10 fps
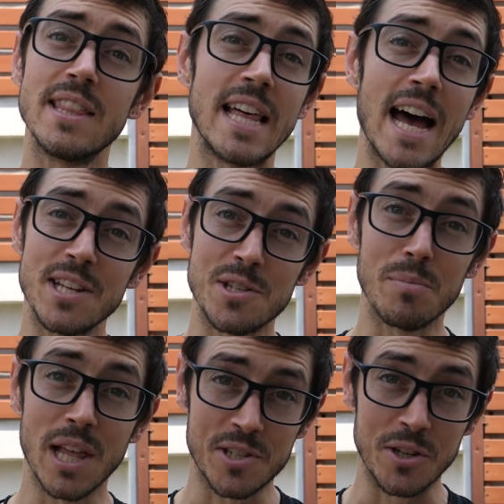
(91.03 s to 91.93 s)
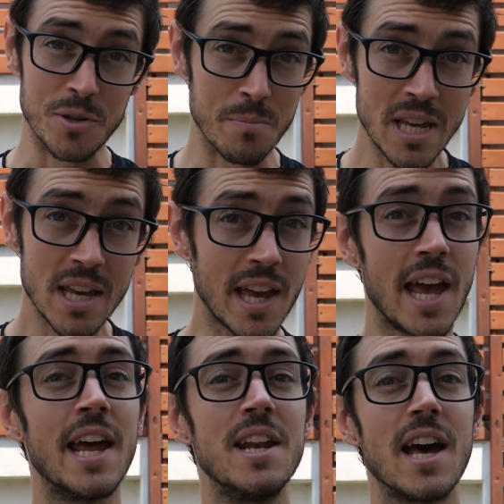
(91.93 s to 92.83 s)
that is a blessing to me,
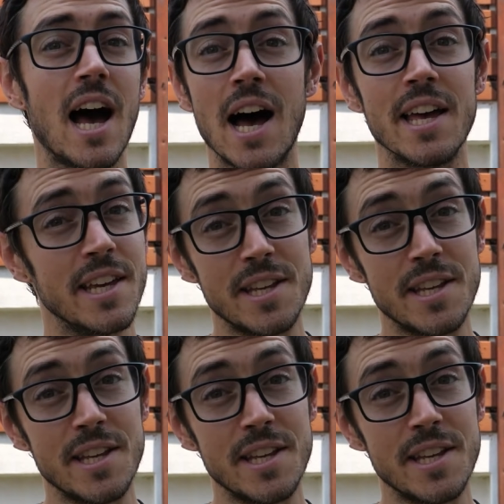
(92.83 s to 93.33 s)
and I,